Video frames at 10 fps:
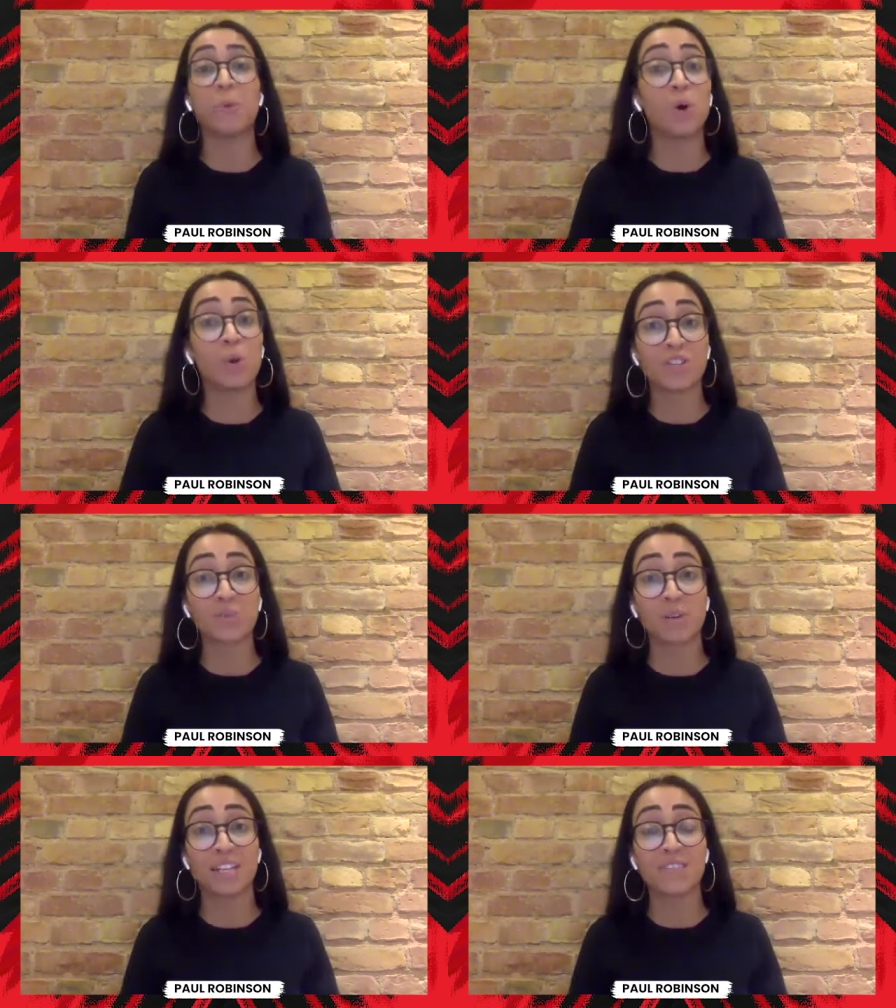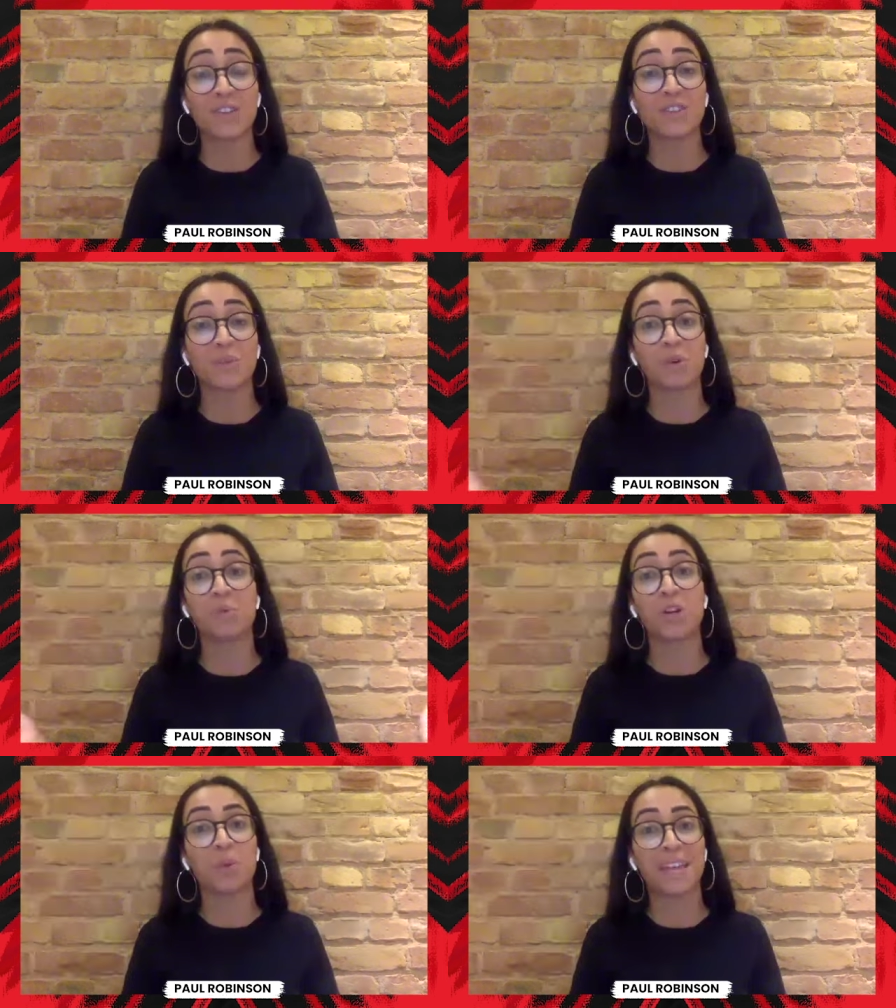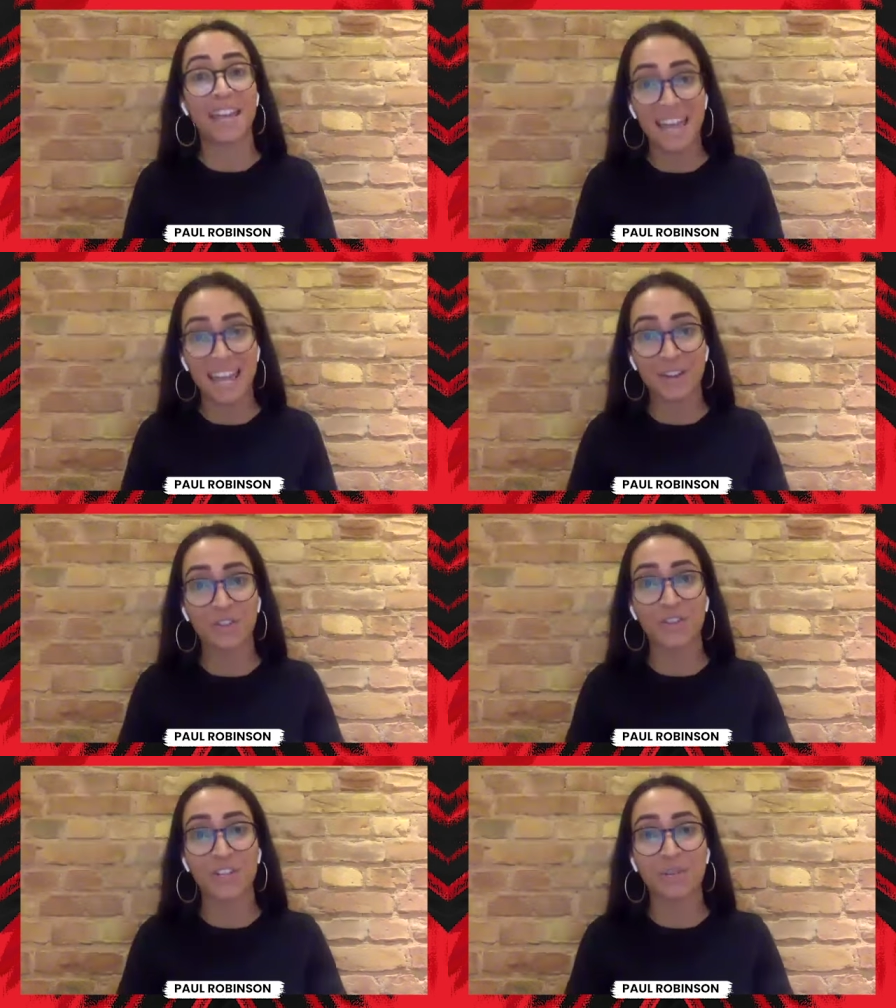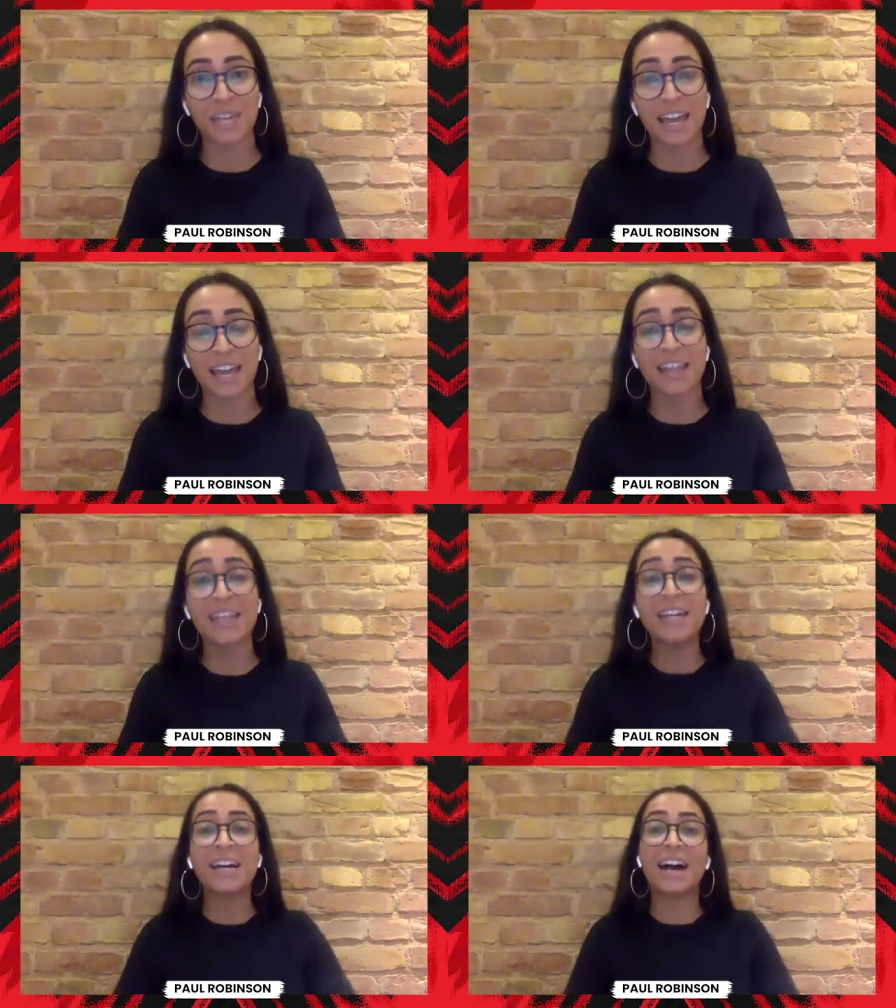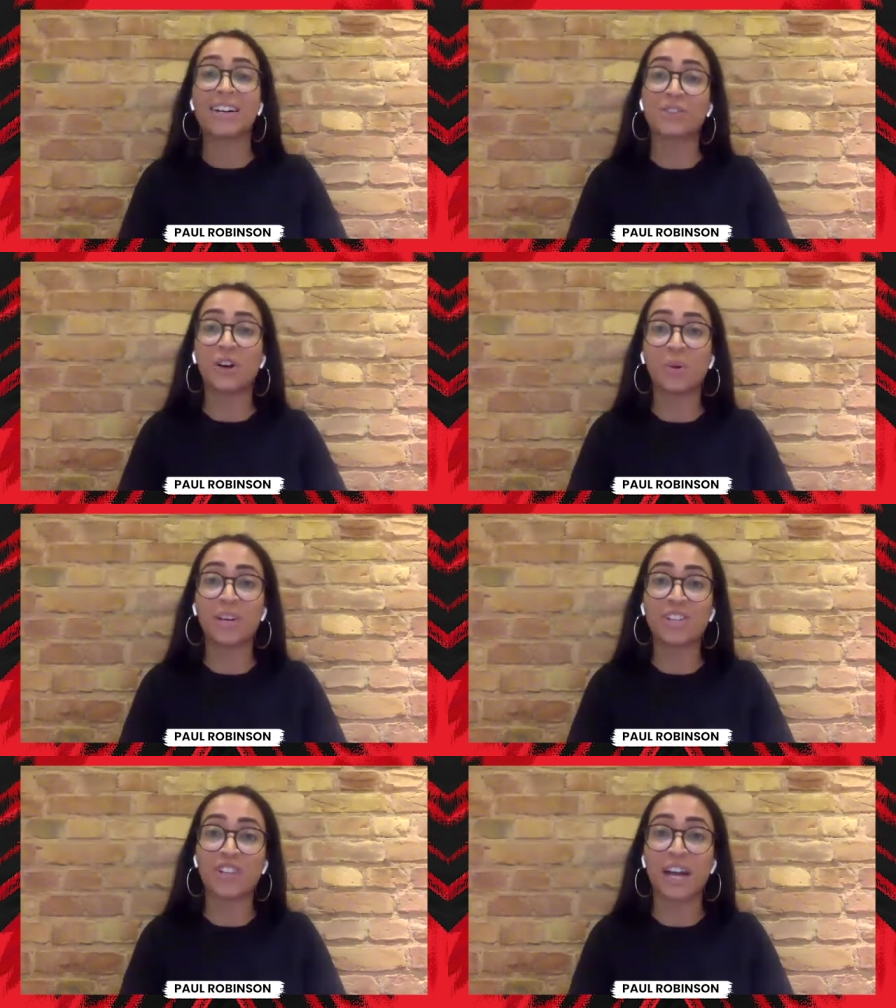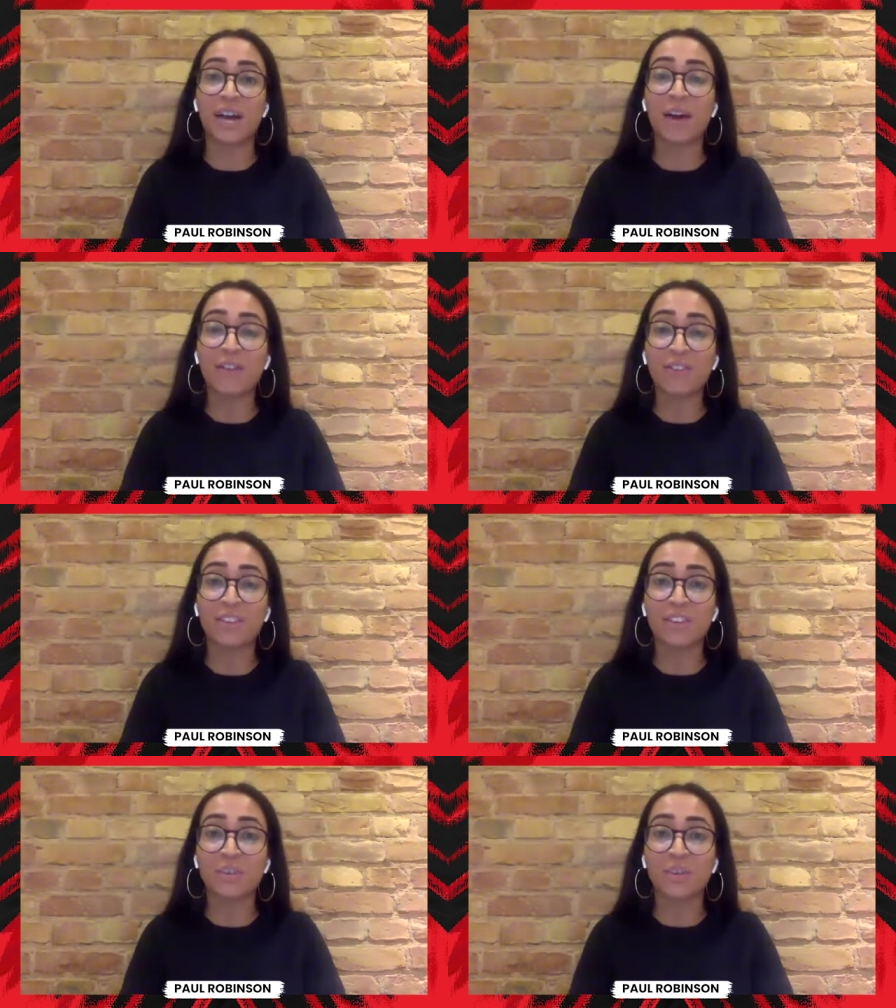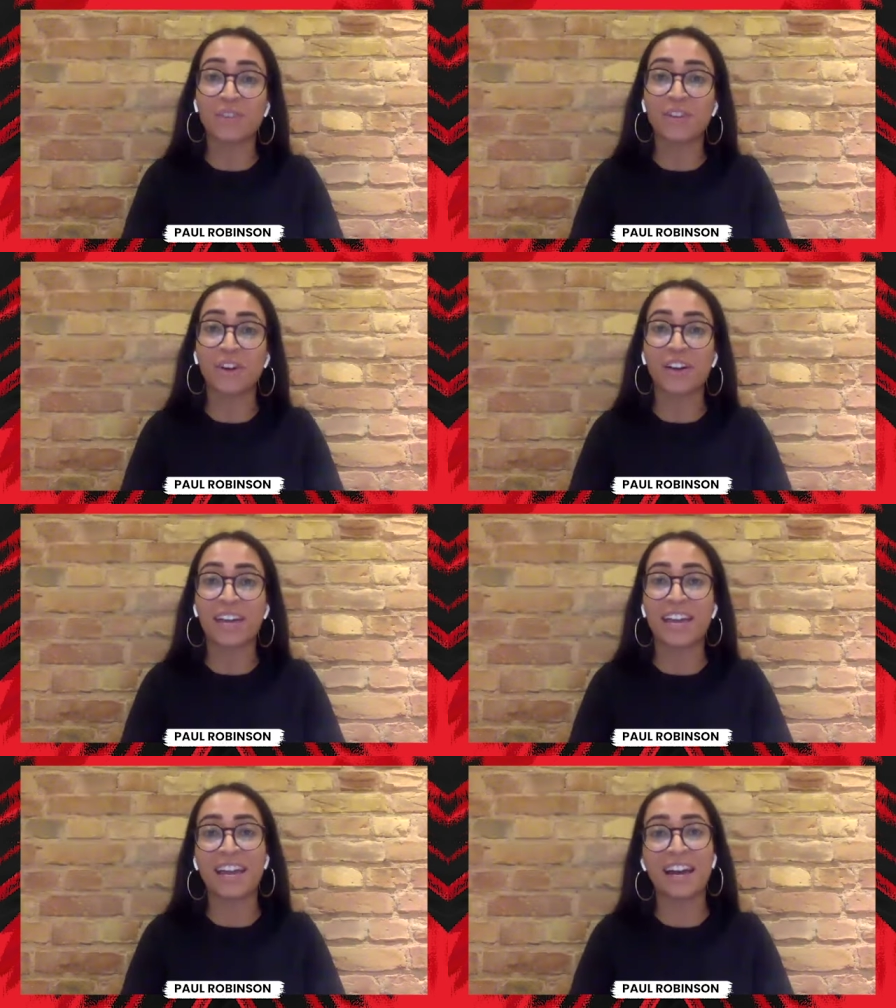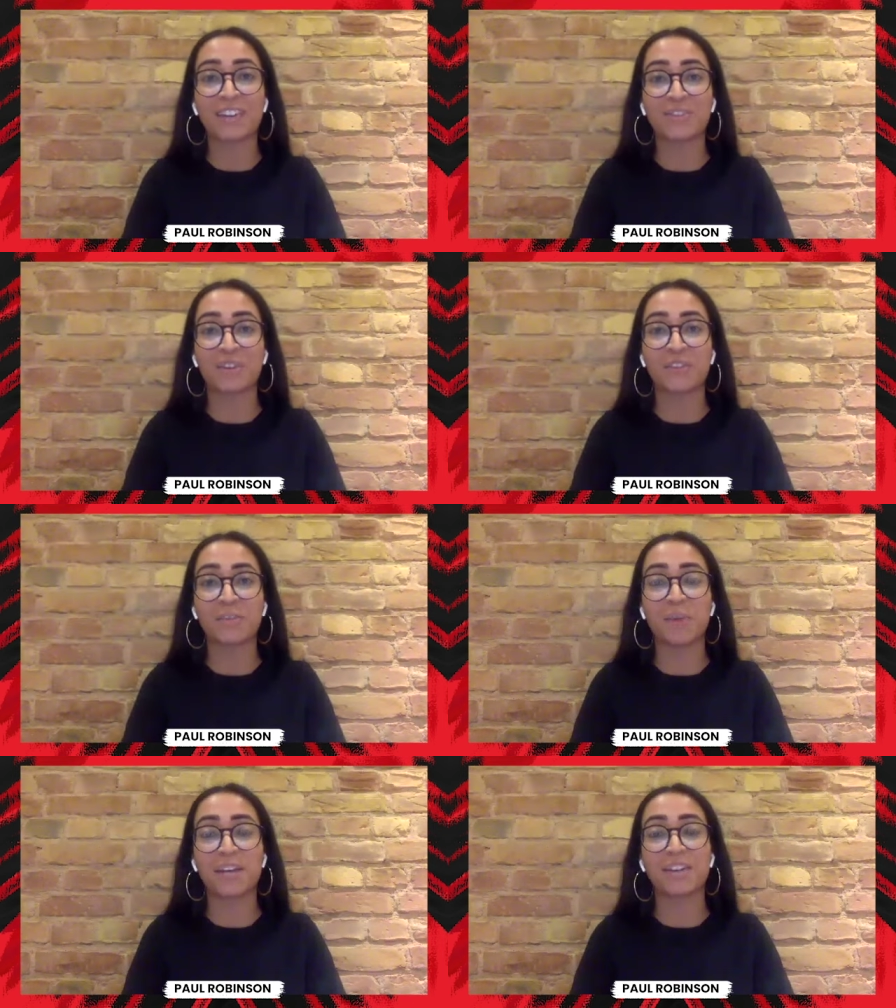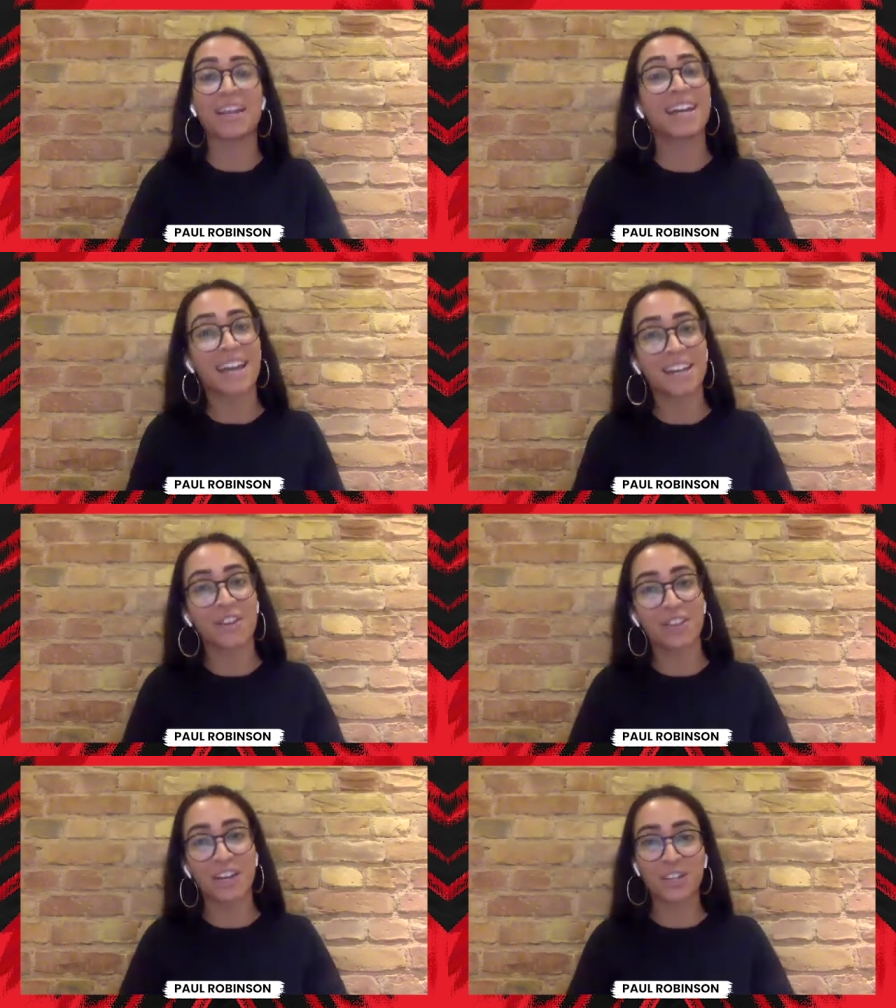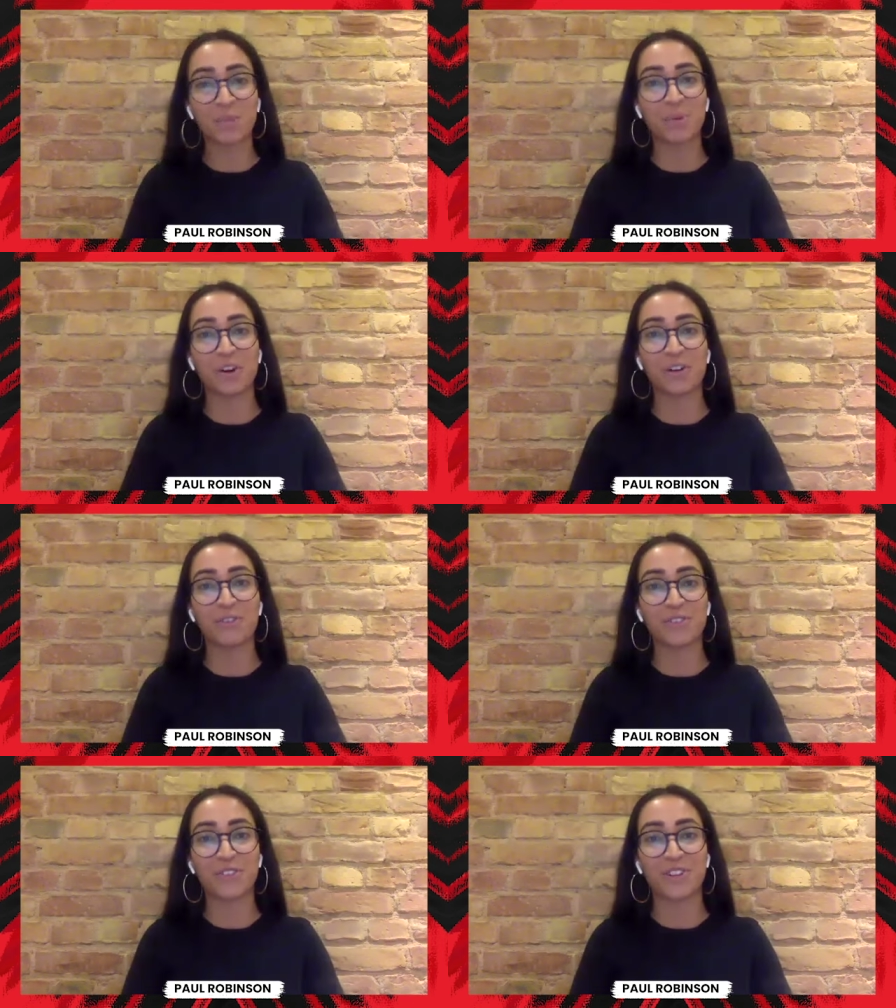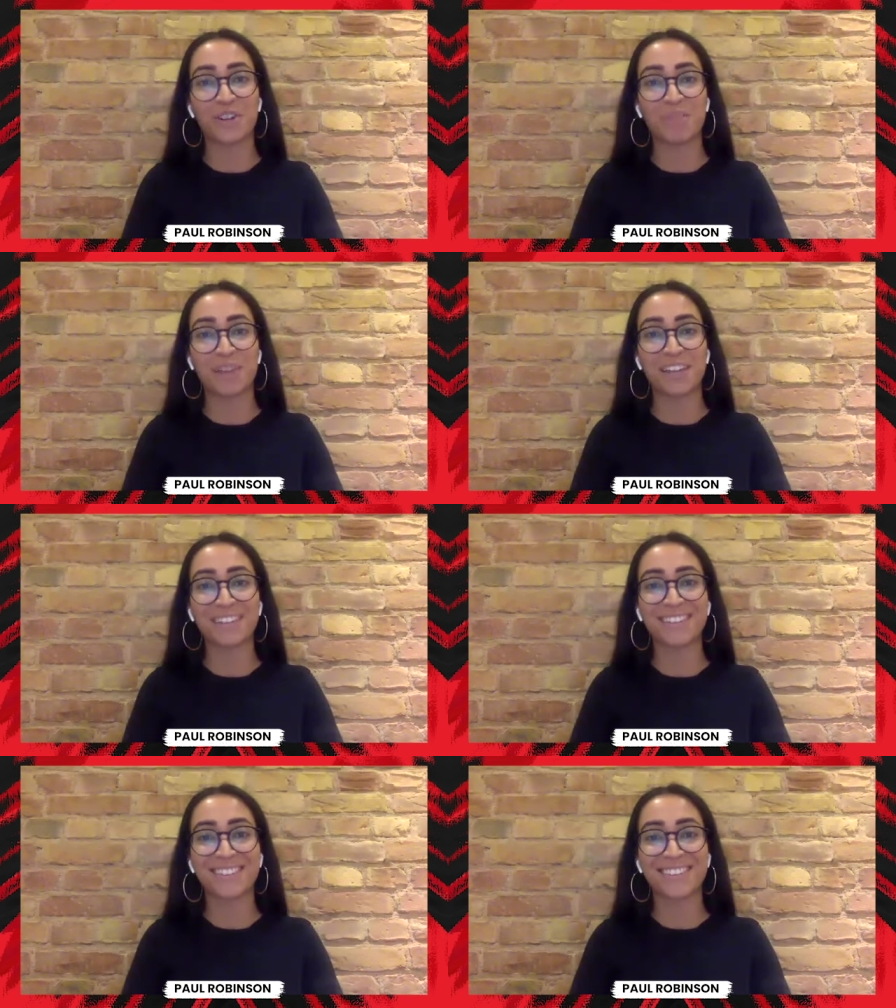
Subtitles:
more one-to-one interviews that will be coming in the new year. As always, check out everything that we have got here at Stretford Paddock. Again, thank you, Paul, for joining me.